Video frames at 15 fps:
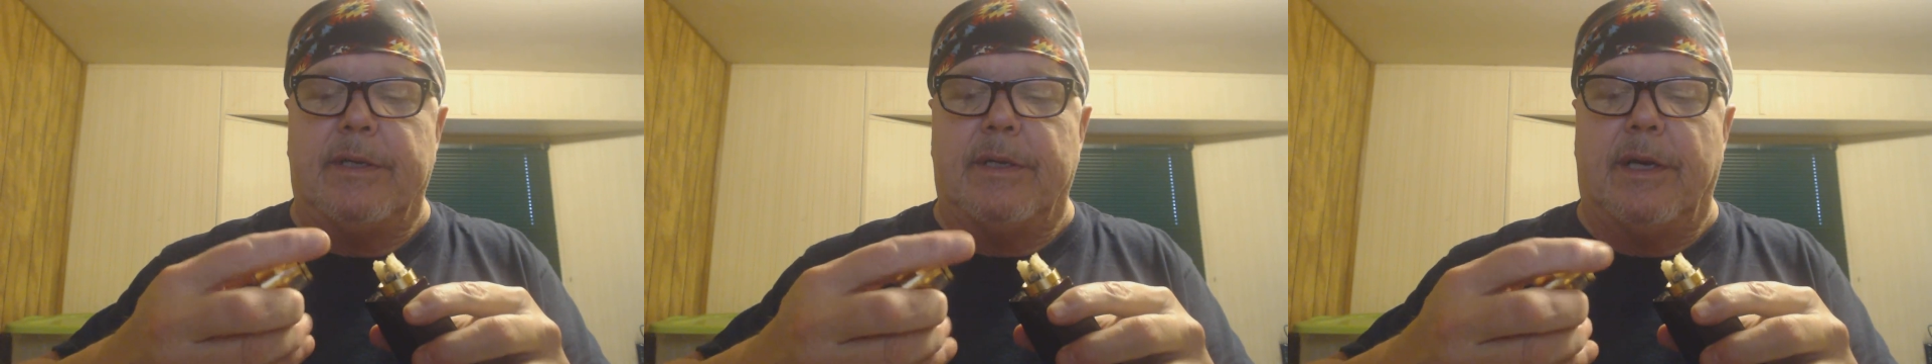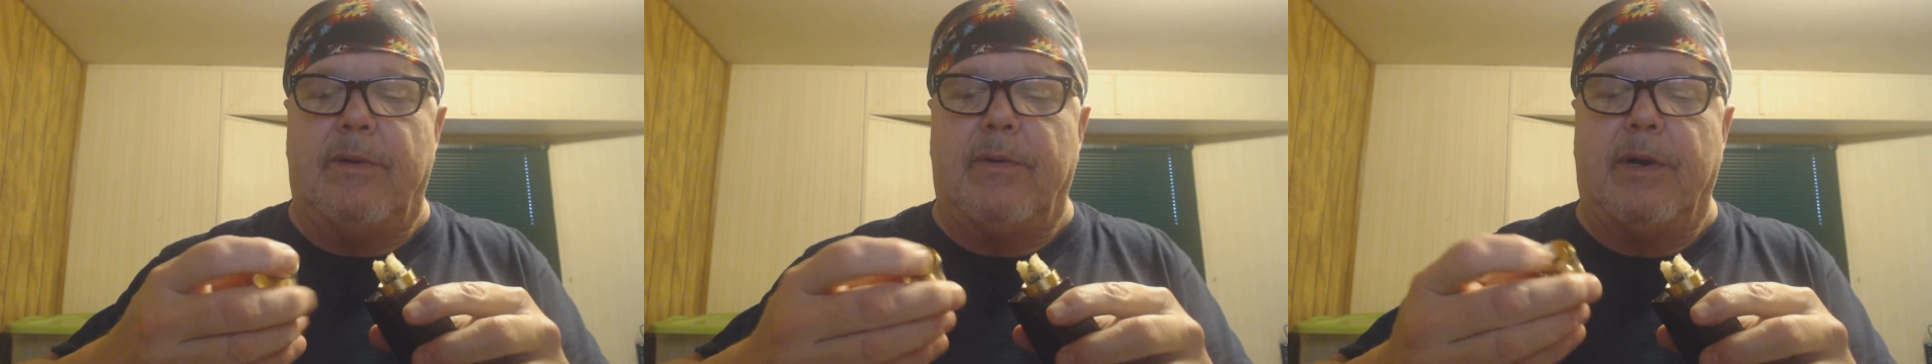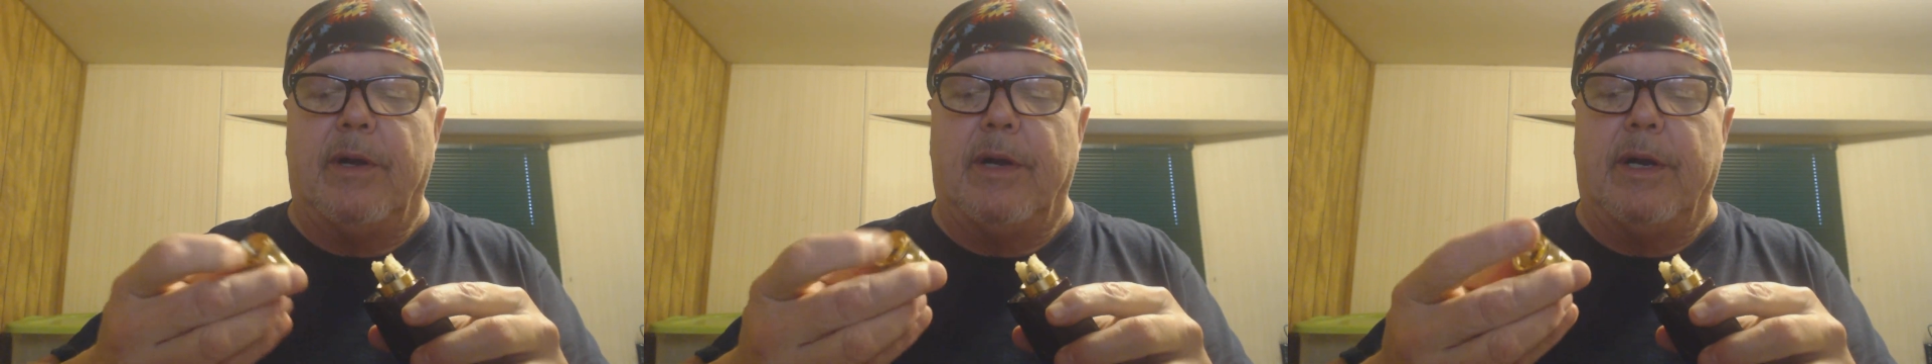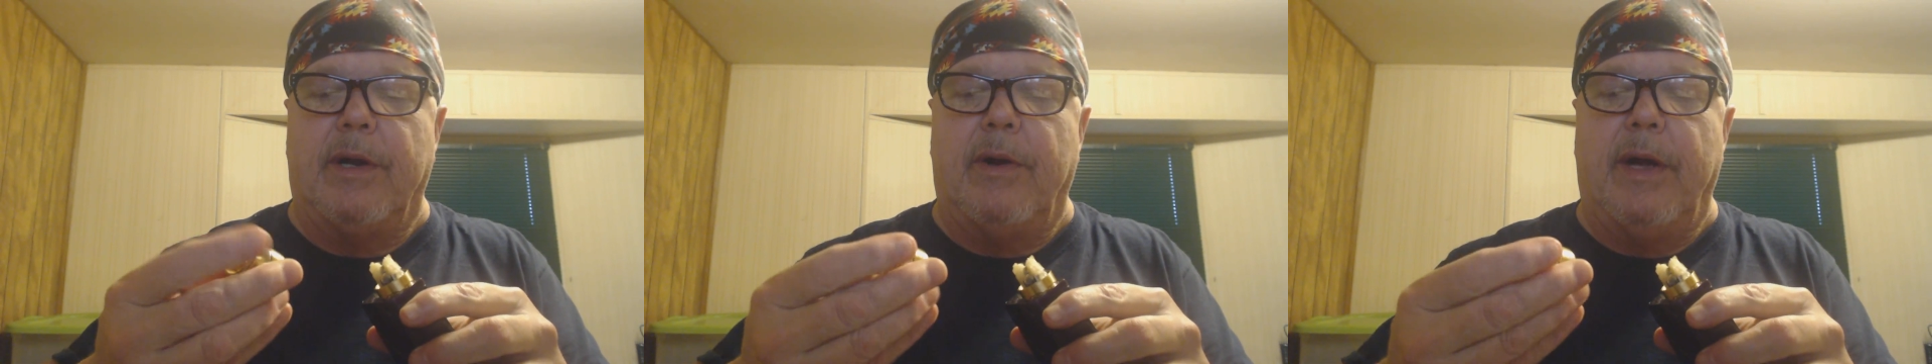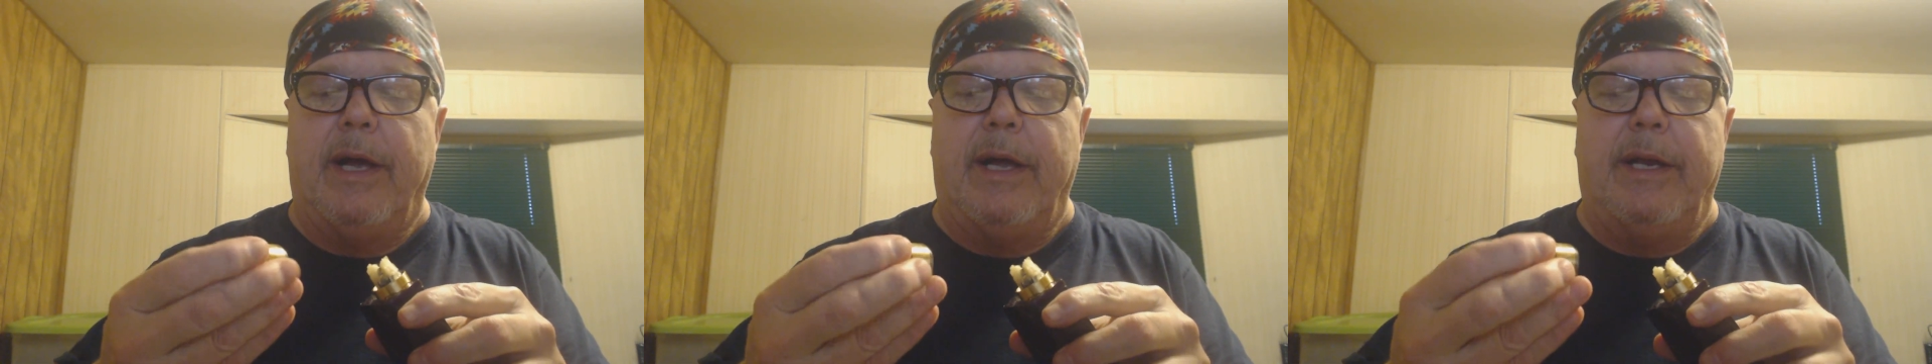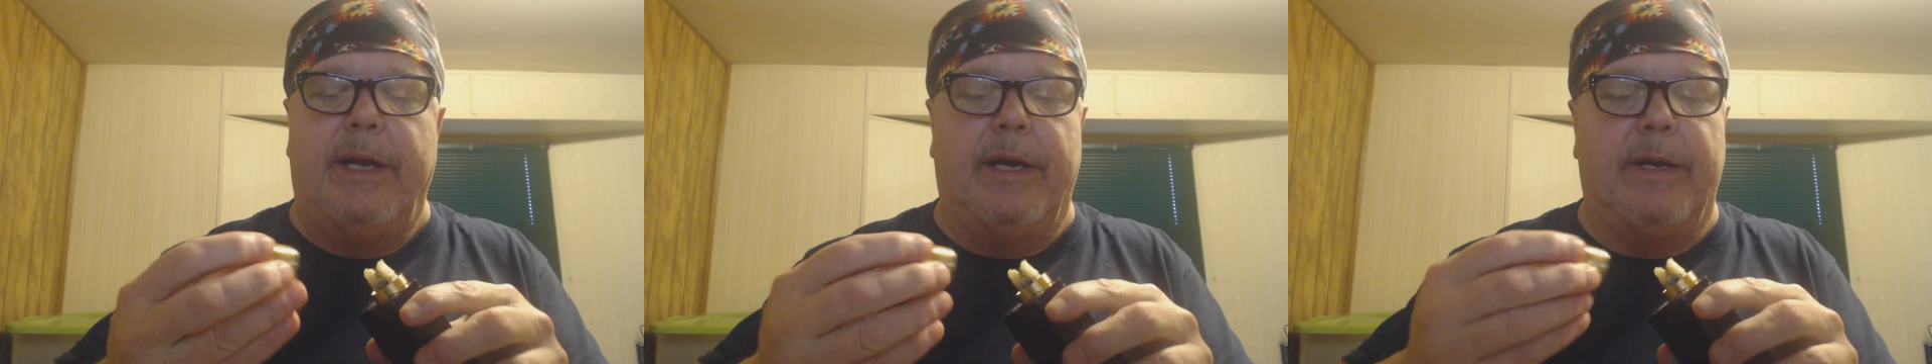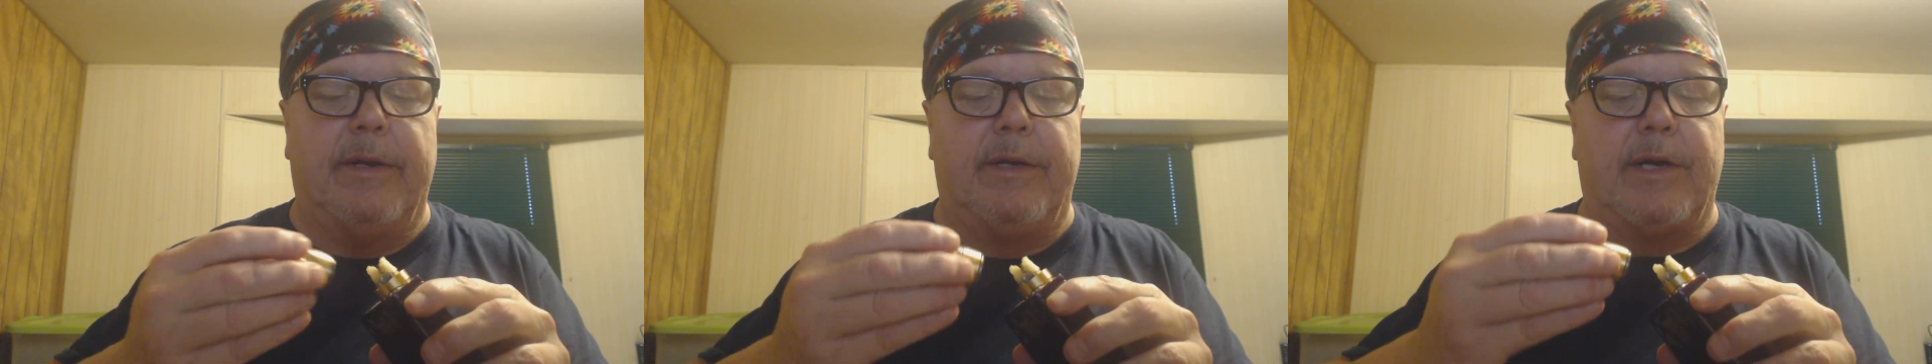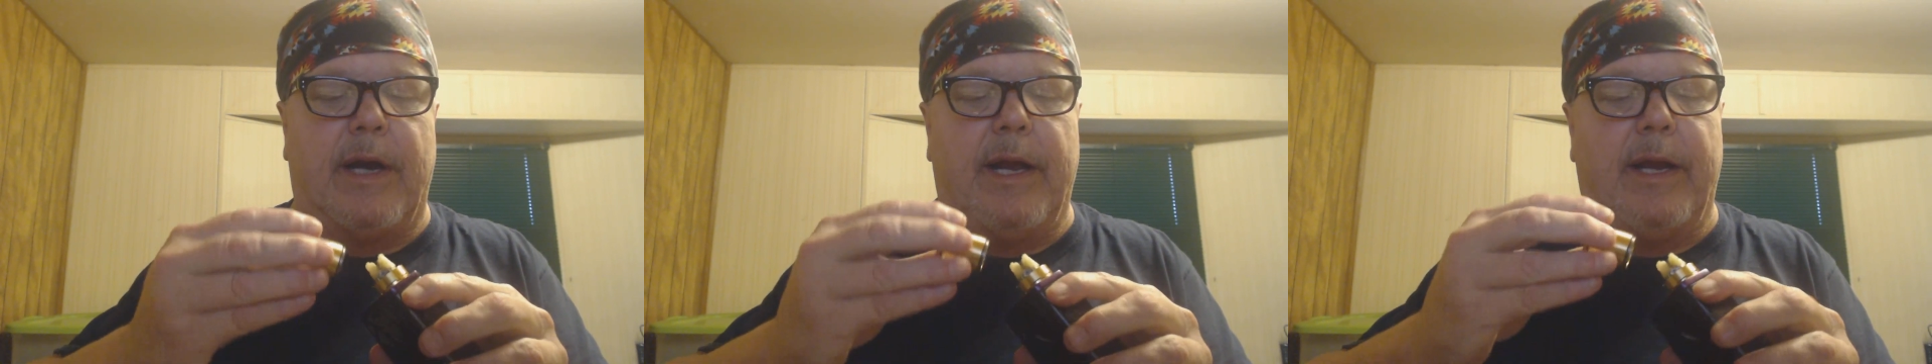So we're going to go ahead and
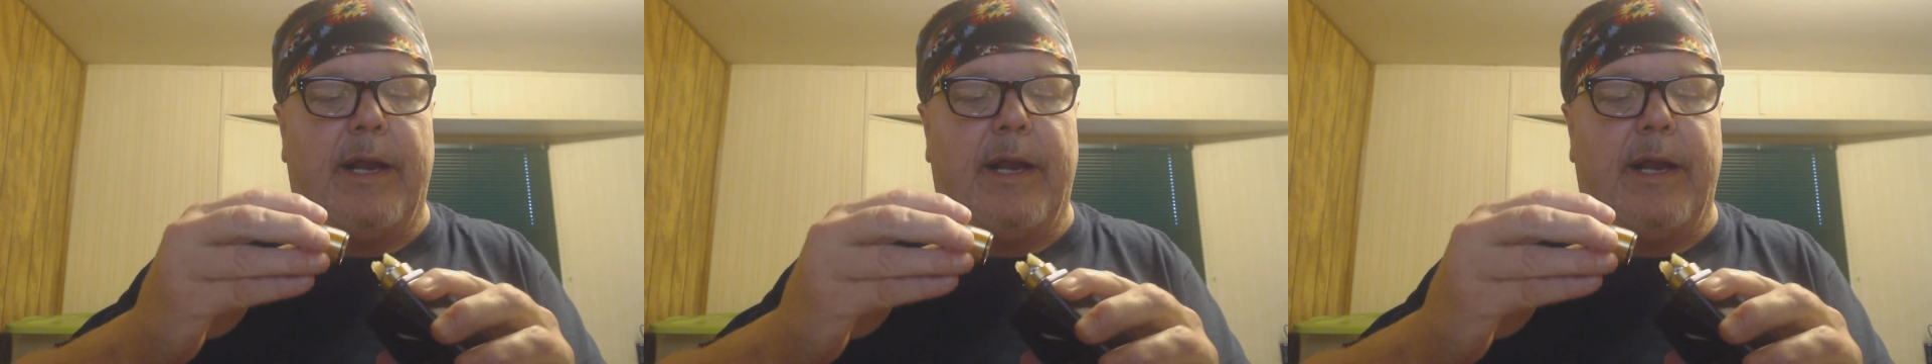try